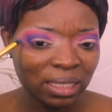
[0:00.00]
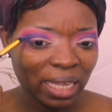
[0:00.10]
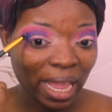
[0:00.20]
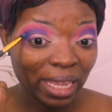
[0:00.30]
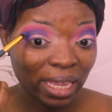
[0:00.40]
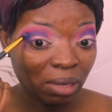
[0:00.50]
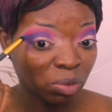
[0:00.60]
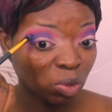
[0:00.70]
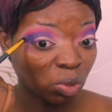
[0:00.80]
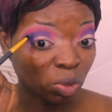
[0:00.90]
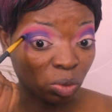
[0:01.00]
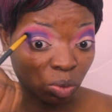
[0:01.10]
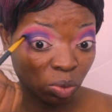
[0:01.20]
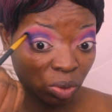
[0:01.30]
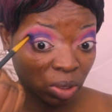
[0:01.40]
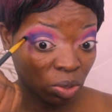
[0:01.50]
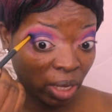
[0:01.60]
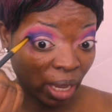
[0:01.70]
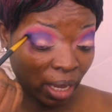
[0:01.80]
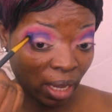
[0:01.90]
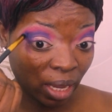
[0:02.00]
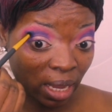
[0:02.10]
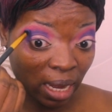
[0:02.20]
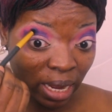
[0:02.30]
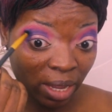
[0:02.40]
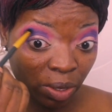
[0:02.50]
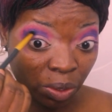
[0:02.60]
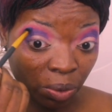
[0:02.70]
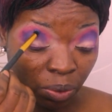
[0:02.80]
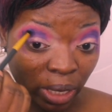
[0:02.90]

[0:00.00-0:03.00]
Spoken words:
The guy came to you to say, okay, hey, I like you,